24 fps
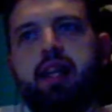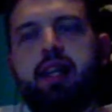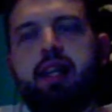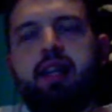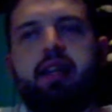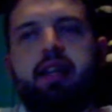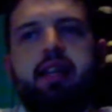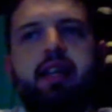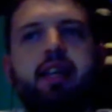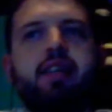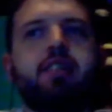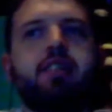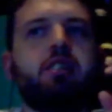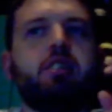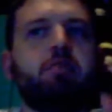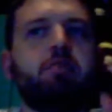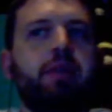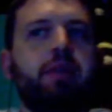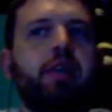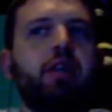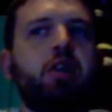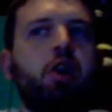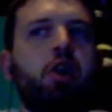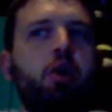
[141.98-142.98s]
This has
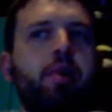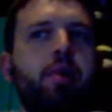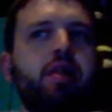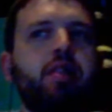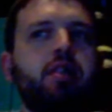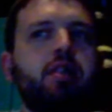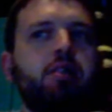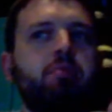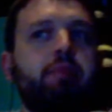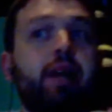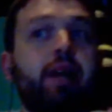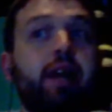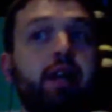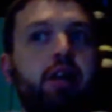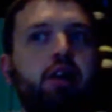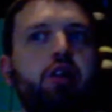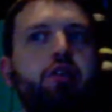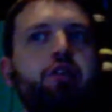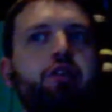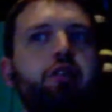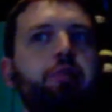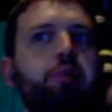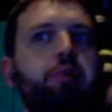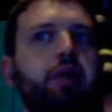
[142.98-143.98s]
been commented by
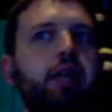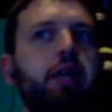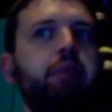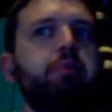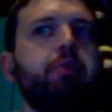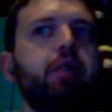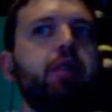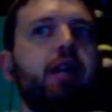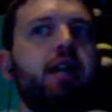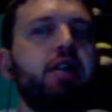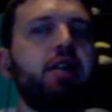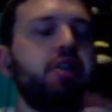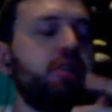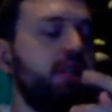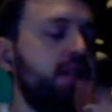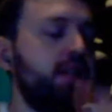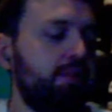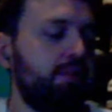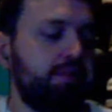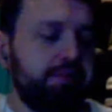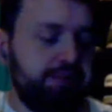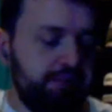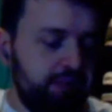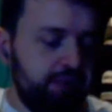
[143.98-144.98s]
other people, actually,
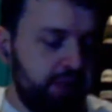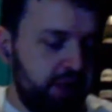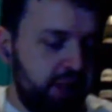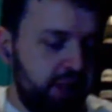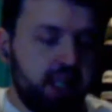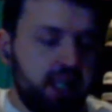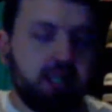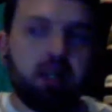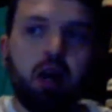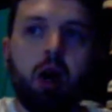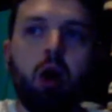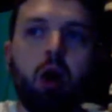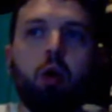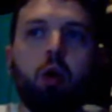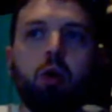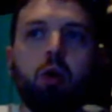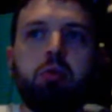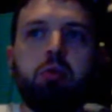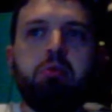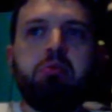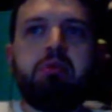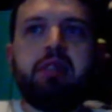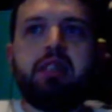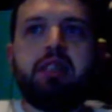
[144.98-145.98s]
this whole
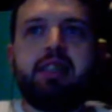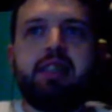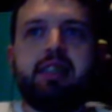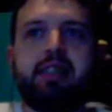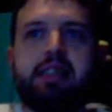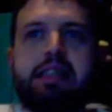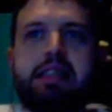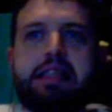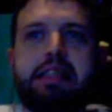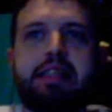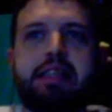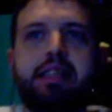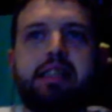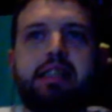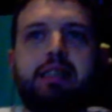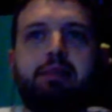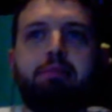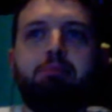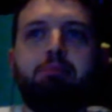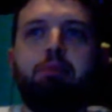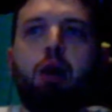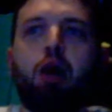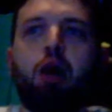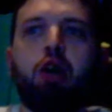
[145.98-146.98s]

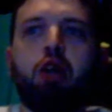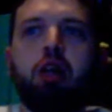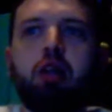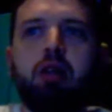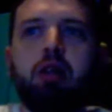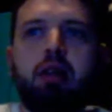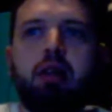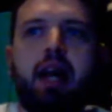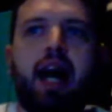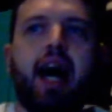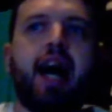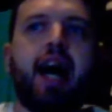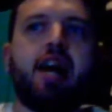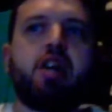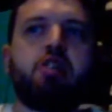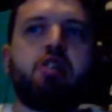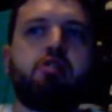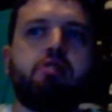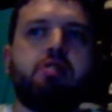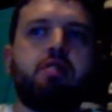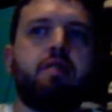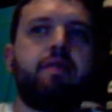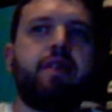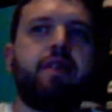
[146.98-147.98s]
model
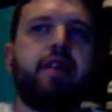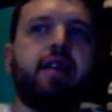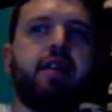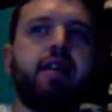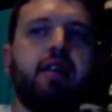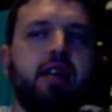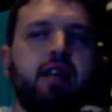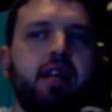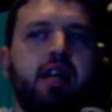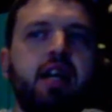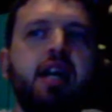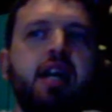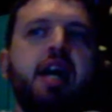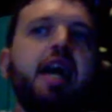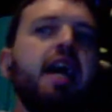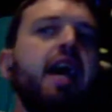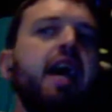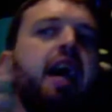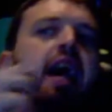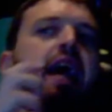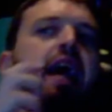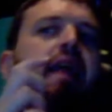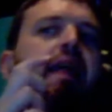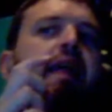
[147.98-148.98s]
actress thing.
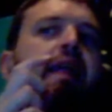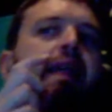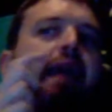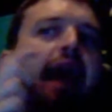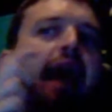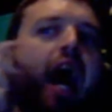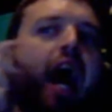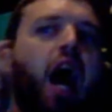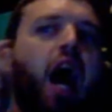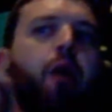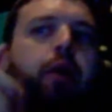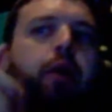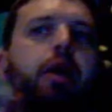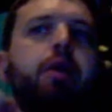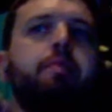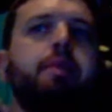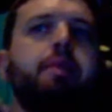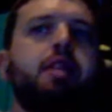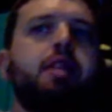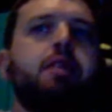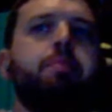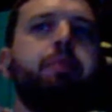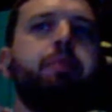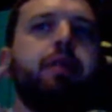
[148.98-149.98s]
Are we
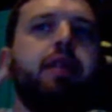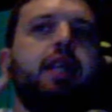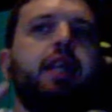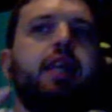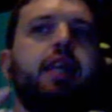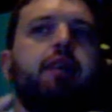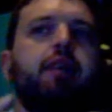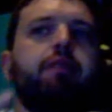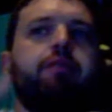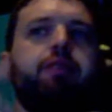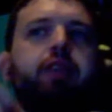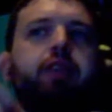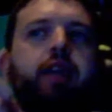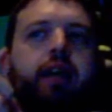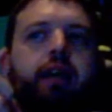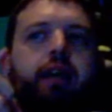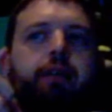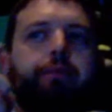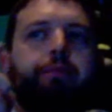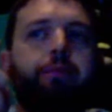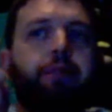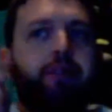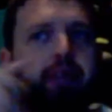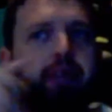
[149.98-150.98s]
meant to believe that
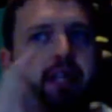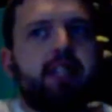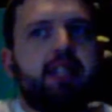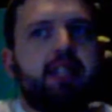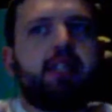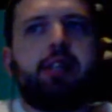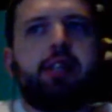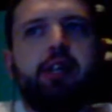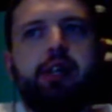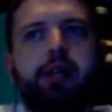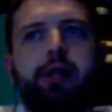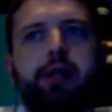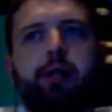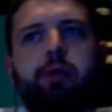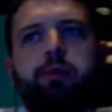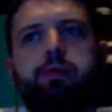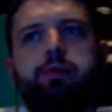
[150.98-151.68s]
this girl